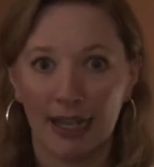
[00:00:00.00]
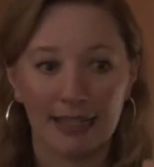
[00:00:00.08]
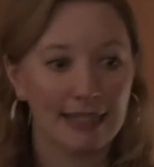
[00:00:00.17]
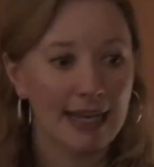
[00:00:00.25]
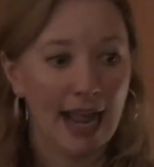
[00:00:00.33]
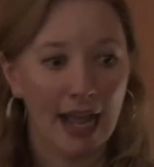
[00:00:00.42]

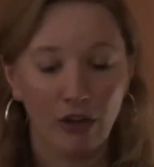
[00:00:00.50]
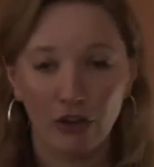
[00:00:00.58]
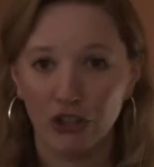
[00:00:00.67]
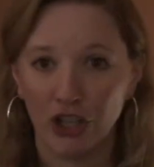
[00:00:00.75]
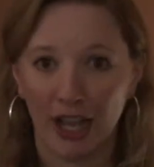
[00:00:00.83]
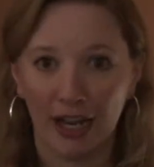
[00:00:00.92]
It's an
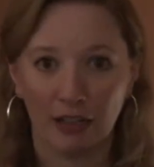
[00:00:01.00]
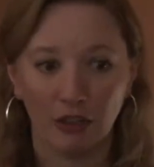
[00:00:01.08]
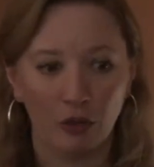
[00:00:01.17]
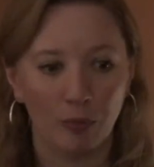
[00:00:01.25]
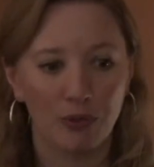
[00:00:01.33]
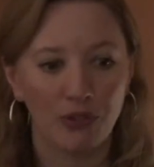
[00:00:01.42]
energetic loop.